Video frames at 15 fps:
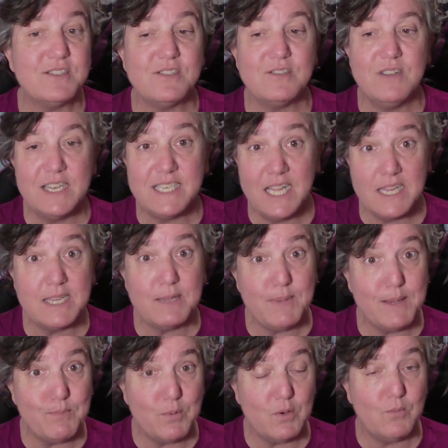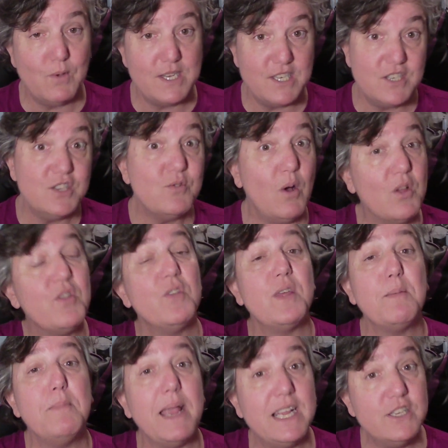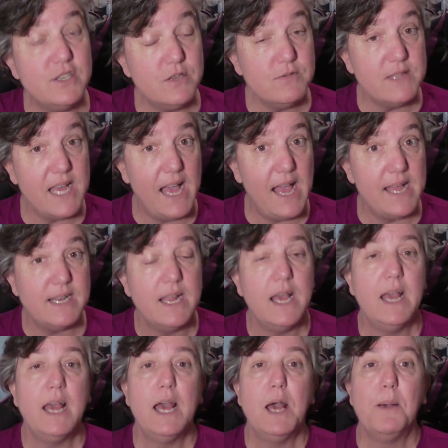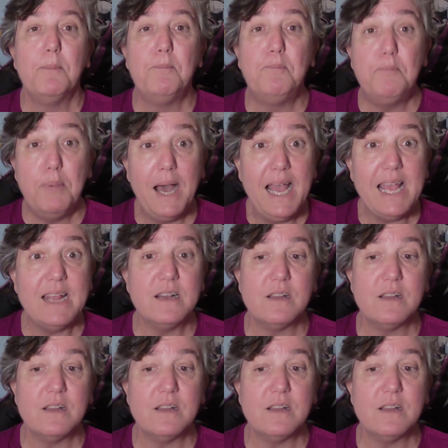They're not telling people what to do, although they may do that. But